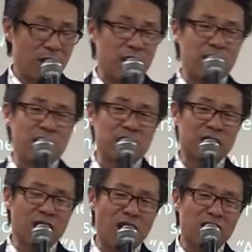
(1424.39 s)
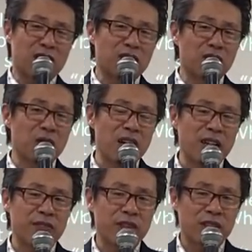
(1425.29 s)
He has conquered the
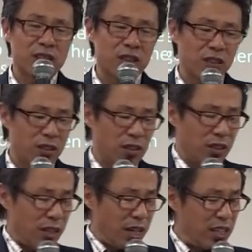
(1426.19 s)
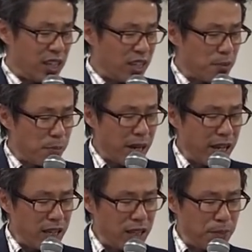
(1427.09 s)
grave and he had to
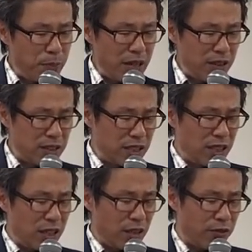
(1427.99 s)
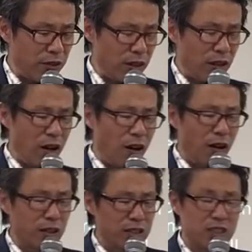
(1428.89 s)
pay the penalty of
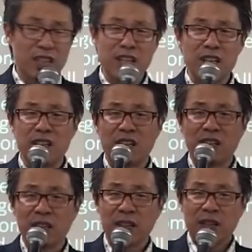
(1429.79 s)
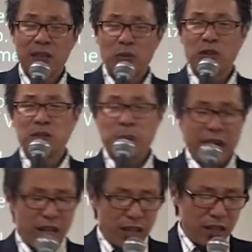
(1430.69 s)
all the sin was
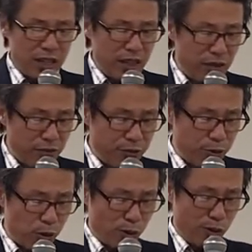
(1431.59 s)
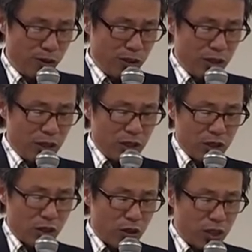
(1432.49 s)
paid in full.
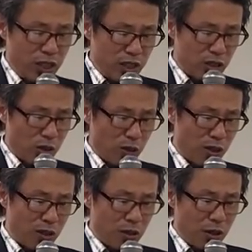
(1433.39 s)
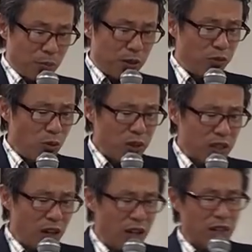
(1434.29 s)
So he is the Lord before we
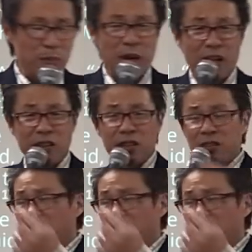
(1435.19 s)
talk about